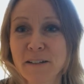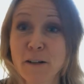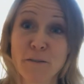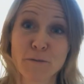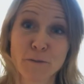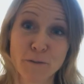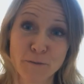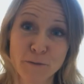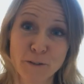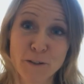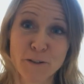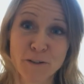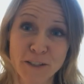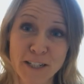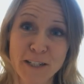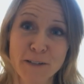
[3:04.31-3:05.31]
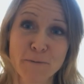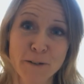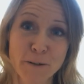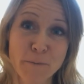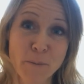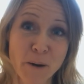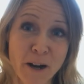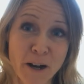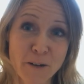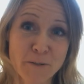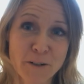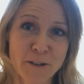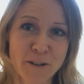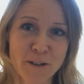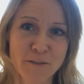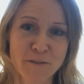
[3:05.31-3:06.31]
often first thing, very
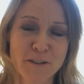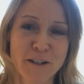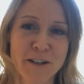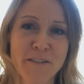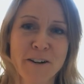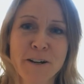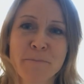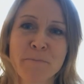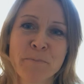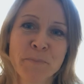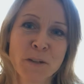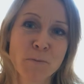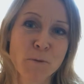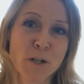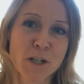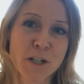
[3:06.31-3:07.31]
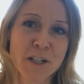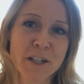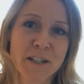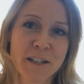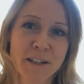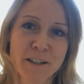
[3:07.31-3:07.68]
proud of their work,